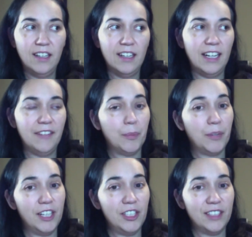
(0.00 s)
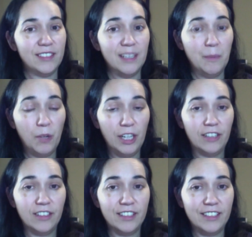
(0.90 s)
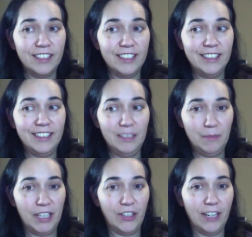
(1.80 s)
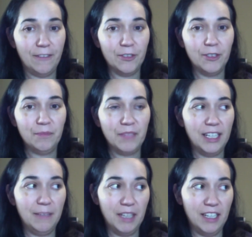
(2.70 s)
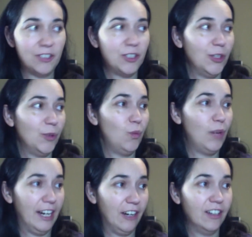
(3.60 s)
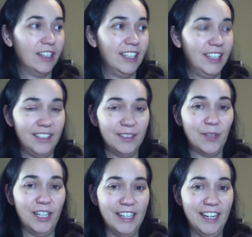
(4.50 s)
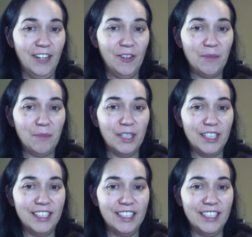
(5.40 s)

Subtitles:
I have a project somewhere in my craft room. I'm not sure where it is right now, but